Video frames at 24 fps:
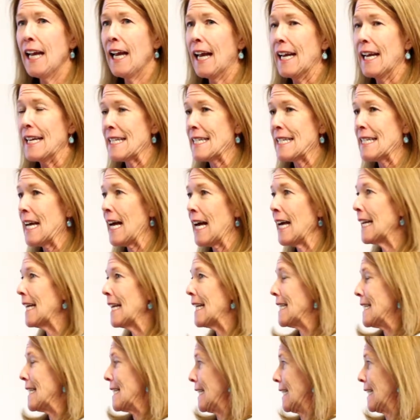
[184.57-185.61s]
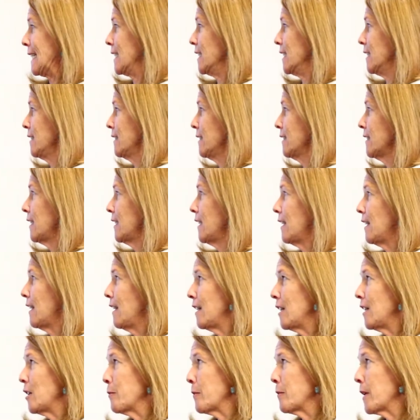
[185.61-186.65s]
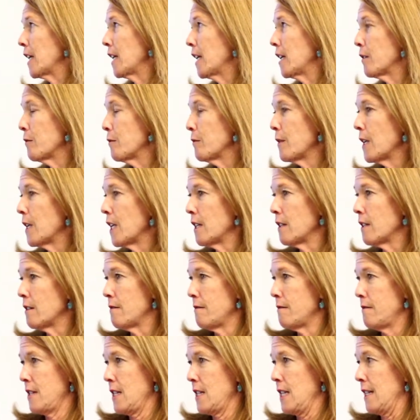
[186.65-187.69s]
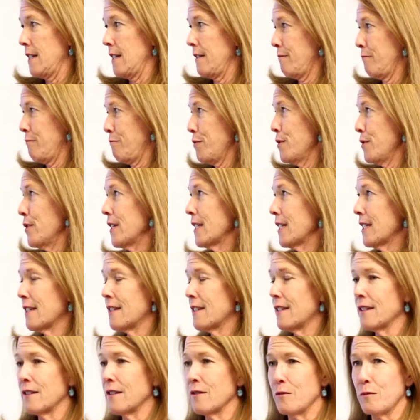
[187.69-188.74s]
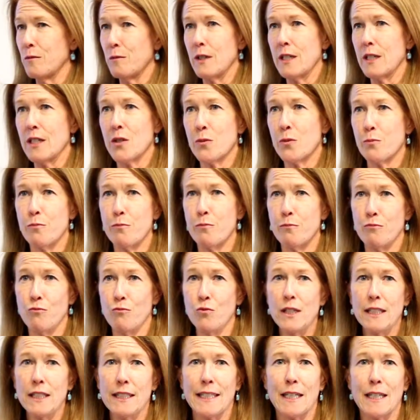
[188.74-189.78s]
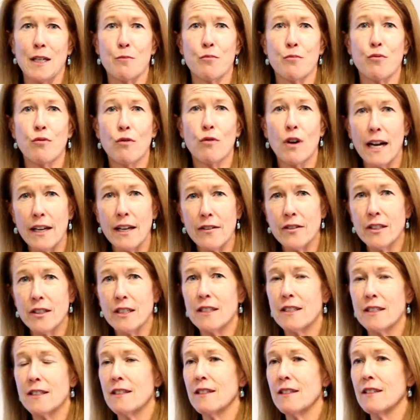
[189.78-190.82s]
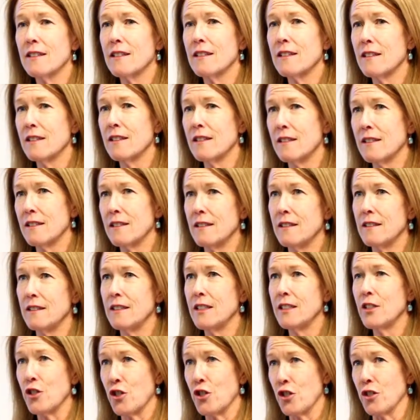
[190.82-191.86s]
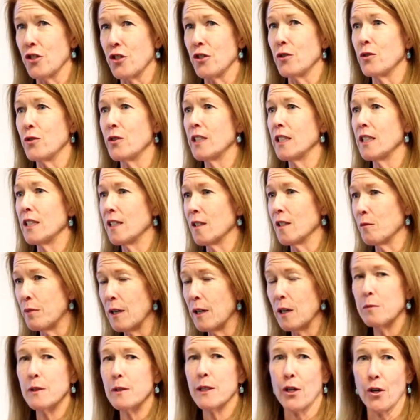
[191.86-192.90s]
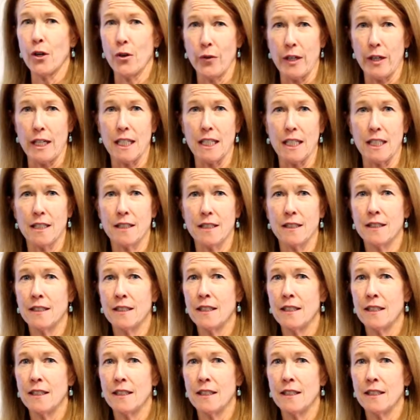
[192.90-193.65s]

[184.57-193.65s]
It's not ideal. It puts what is really a private issue in a public arena.